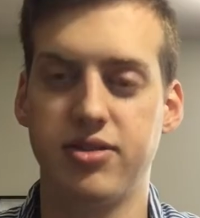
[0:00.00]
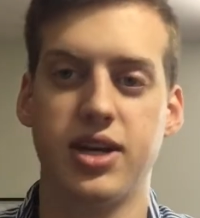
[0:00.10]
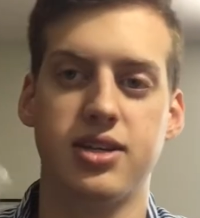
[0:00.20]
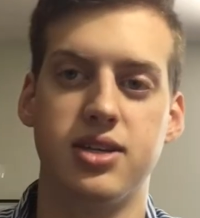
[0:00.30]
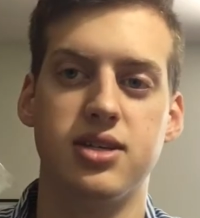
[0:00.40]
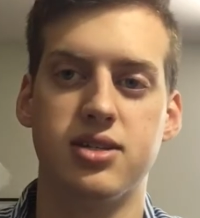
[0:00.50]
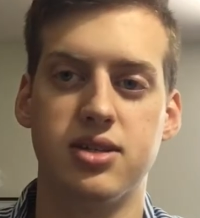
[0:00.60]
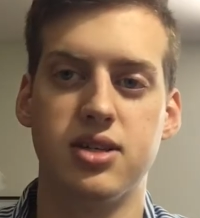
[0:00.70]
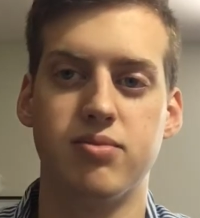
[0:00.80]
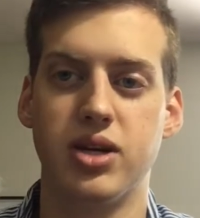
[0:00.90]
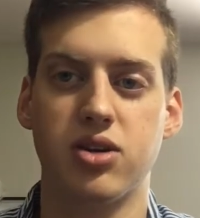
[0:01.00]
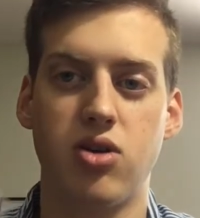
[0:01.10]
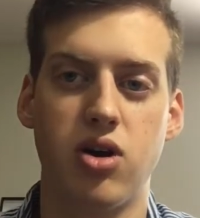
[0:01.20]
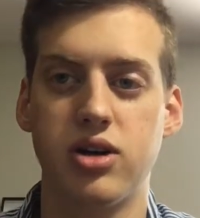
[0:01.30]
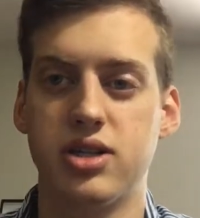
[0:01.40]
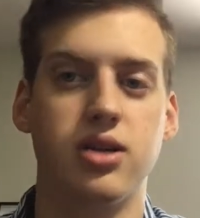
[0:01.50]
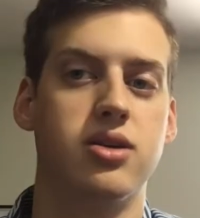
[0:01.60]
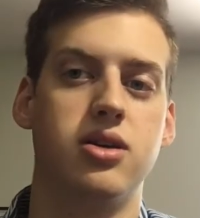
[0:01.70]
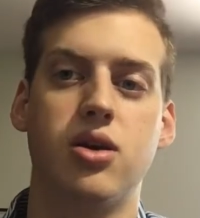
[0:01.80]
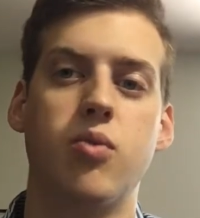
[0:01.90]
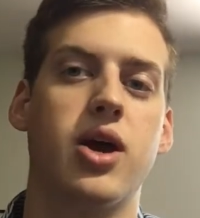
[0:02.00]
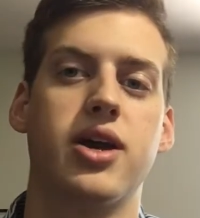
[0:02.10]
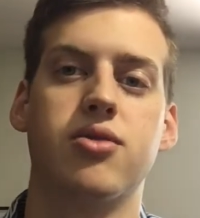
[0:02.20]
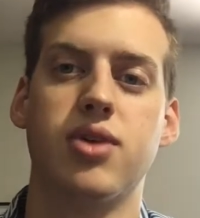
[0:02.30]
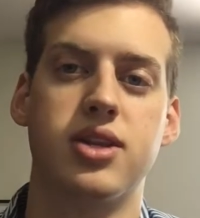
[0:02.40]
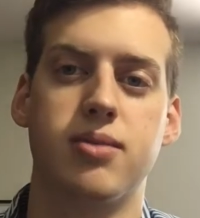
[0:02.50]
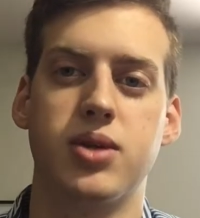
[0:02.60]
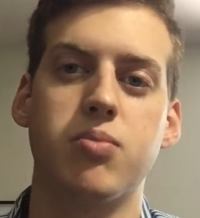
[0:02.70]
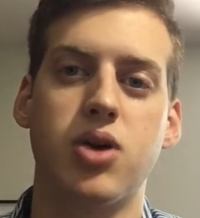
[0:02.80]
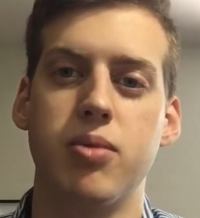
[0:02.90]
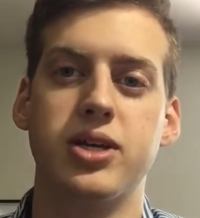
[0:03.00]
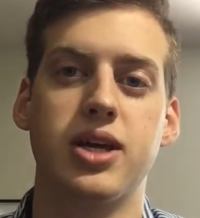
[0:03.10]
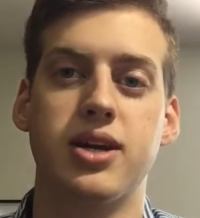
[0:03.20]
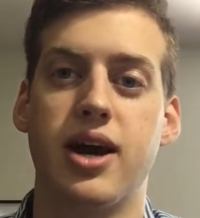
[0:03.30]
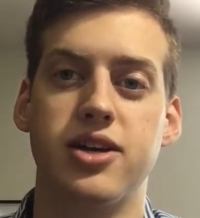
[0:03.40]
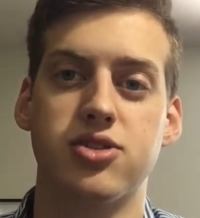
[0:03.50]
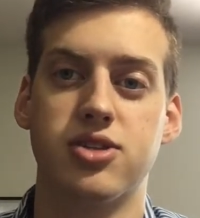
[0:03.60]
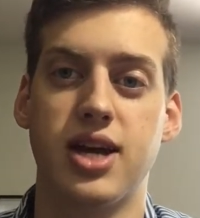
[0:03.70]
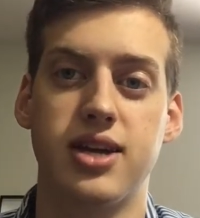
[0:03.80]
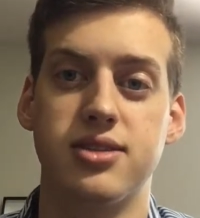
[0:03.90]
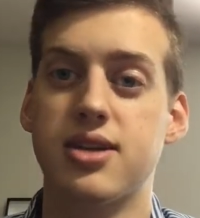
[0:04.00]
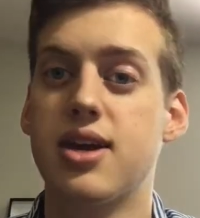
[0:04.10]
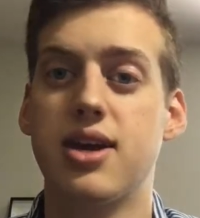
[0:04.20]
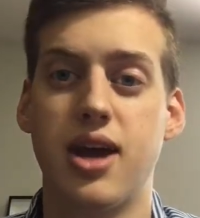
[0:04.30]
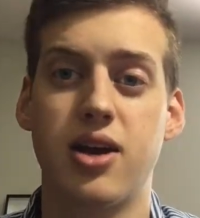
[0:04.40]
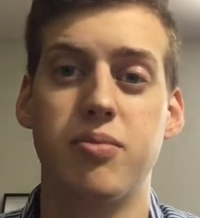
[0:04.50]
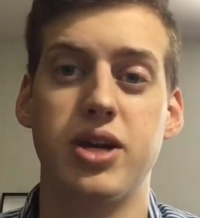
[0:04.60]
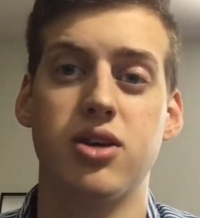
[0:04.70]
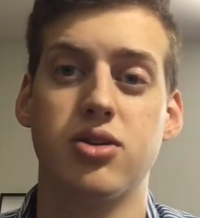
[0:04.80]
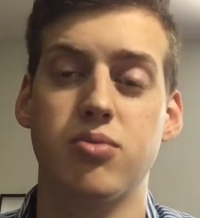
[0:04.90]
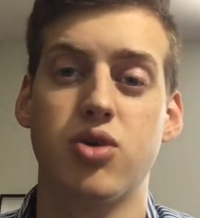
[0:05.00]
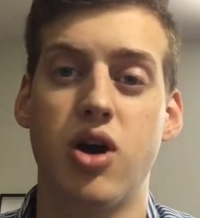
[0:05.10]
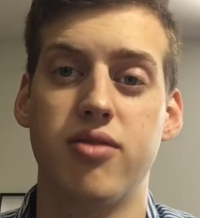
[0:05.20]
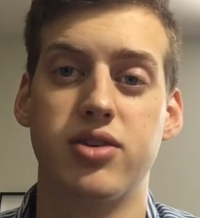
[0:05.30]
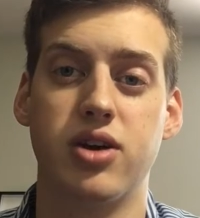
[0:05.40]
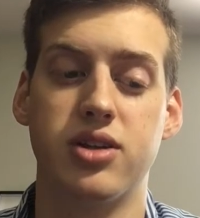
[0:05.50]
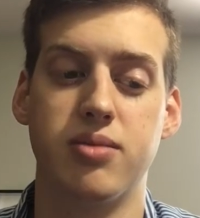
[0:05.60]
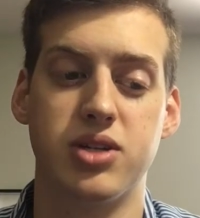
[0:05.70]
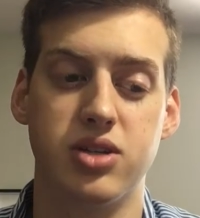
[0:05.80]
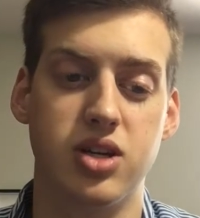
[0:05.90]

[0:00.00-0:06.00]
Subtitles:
like these mint cards, and when I grade them, they'll probably get 9s or 10s, and I'll make a good profit on them.